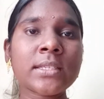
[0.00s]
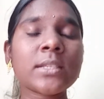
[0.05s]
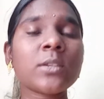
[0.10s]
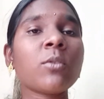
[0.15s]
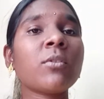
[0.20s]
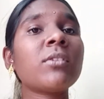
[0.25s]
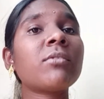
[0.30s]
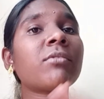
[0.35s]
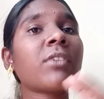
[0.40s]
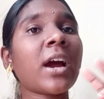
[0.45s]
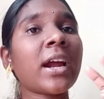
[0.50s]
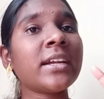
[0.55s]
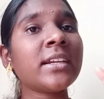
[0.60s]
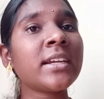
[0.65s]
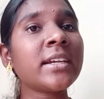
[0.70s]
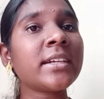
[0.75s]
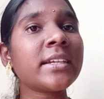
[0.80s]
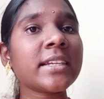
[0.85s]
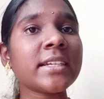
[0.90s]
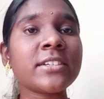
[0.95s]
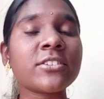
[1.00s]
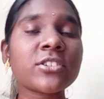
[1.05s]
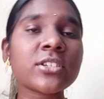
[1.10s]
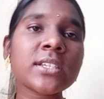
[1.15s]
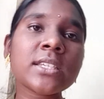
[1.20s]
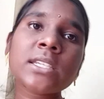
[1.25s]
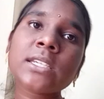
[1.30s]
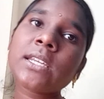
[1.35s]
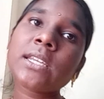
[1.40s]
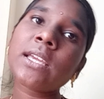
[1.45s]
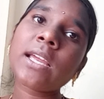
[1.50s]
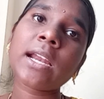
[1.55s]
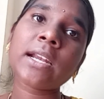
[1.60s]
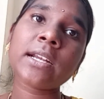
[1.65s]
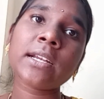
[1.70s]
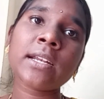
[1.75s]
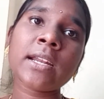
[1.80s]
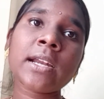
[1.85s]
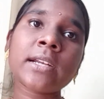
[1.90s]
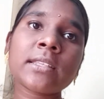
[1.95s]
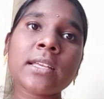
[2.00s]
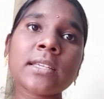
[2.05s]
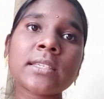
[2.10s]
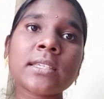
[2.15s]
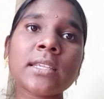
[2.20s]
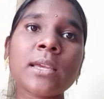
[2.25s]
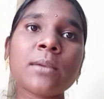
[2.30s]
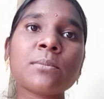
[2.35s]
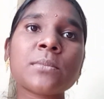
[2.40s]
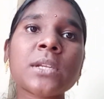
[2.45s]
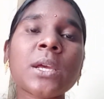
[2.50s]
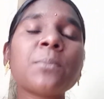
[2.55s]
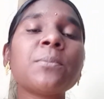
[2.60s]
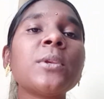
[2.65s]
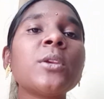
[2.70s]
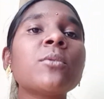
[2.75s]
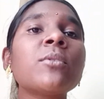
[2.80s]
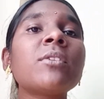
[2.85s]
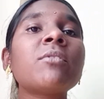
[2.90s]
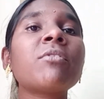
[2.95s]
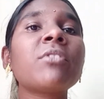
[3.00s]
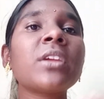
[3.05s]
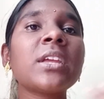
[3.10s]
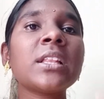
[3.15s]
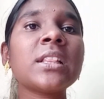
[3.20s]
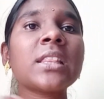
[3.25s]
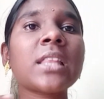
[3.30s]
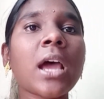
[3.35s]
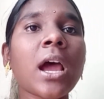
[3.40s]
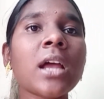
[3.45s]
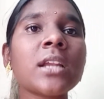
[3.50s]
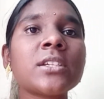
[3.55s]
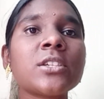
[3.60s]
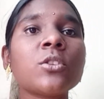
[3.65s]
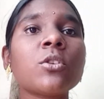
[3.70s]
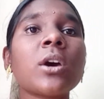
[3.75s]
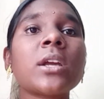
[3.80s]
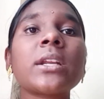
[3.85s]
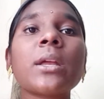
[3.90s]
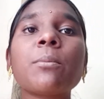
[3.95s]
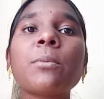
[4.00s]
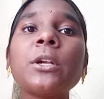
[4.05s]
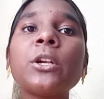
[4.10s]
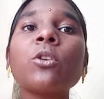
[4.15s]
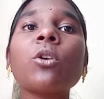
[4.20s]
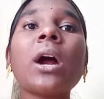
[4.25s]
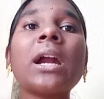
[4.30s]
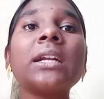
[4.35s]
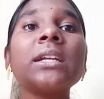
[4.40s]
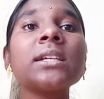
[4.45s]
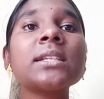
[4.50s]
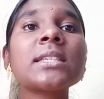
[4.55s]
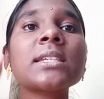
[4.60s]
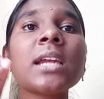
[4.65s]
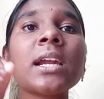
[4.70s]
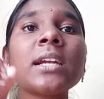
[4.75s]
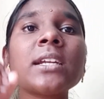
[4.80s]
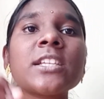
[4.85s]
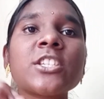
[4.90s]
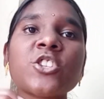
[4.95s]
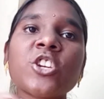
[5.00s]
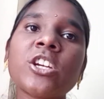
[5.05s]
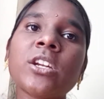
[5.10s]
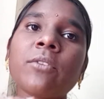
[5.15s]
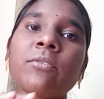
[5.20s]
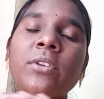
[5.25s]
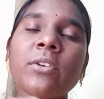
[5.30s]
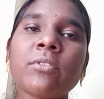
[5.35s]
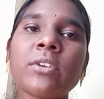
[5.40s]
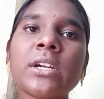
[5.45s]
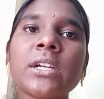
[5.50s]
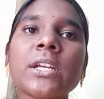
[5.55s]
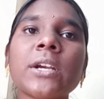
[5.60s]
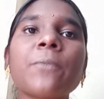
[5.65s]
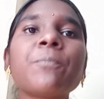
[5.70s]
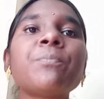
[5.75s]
You will find it interesting and at the same time you will feel that you are able to understand each and every word.